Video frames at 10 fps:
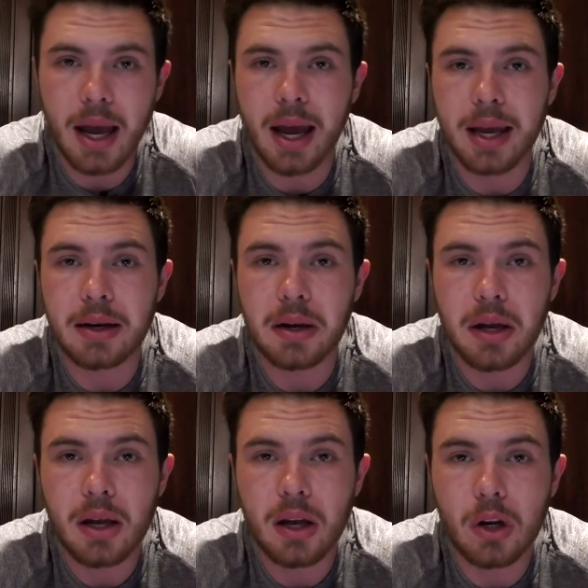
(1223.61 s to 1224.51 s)
and
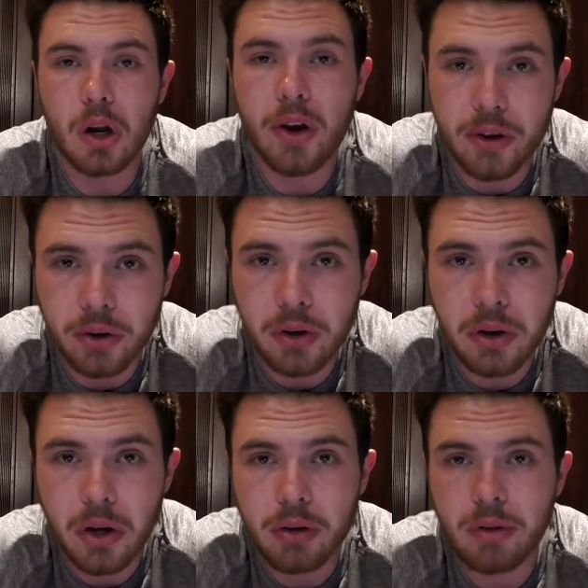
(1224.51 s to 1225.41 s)
learn
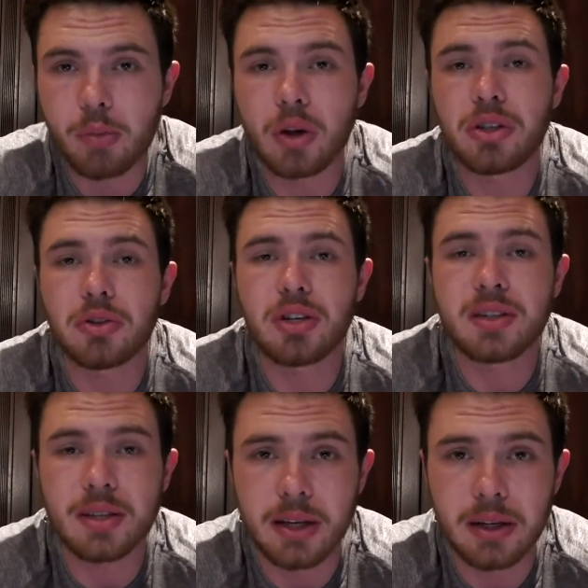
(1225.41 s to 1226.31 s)
from what you
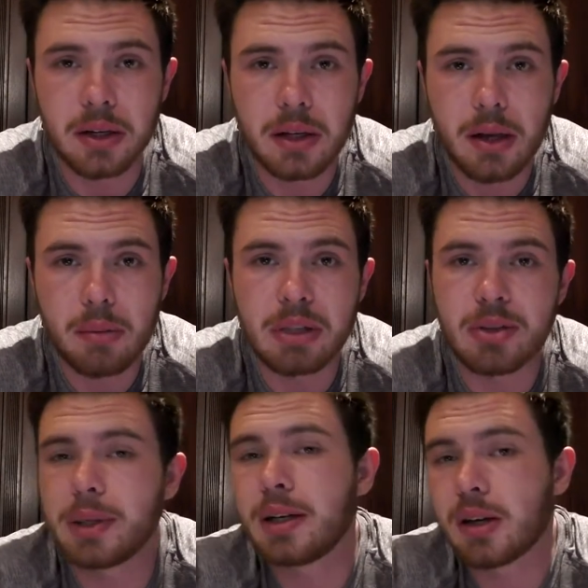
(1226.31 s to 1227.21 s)
just did, but
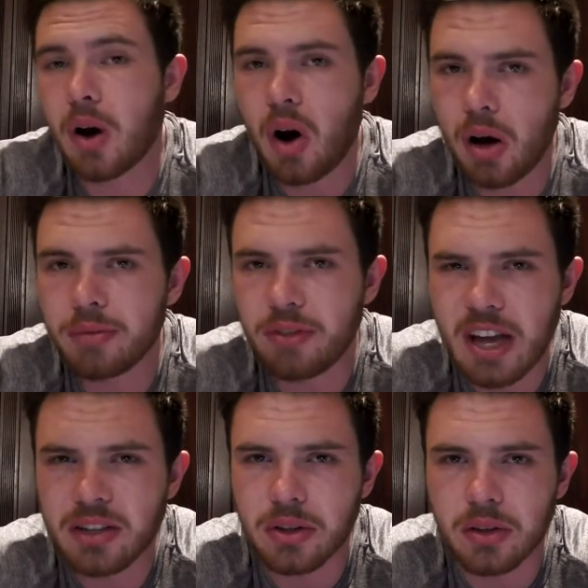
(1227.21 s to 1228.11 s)
do it in a calm
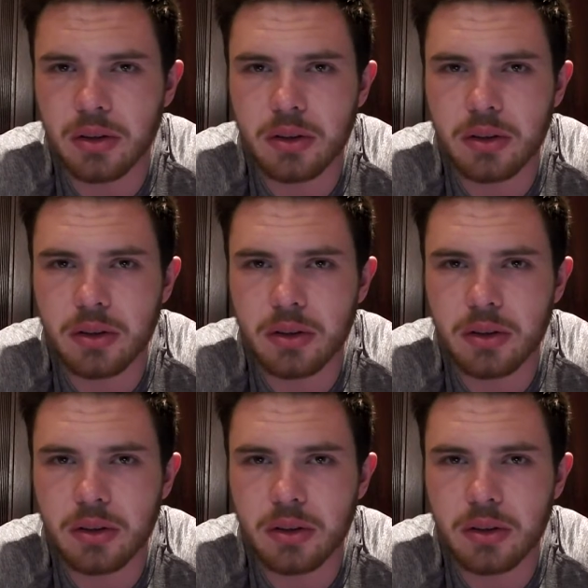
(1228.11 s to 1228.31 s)
fashion.